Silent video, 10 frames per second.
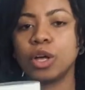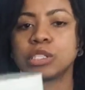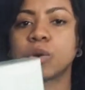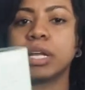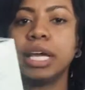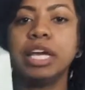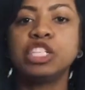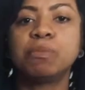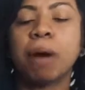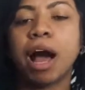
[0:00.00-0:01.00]
So on
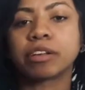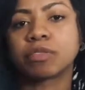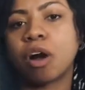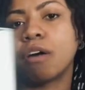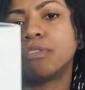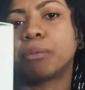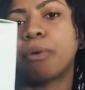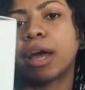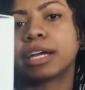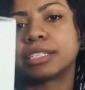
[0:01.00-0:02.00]
each box for all of their
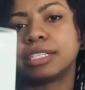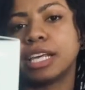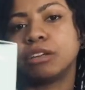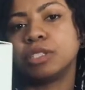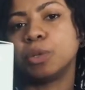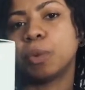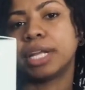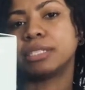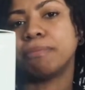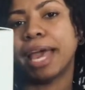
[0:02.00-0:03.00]
products, it tells you what
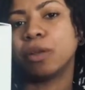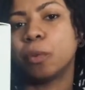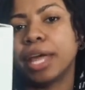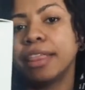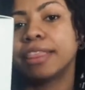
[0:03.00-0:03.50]
it's made with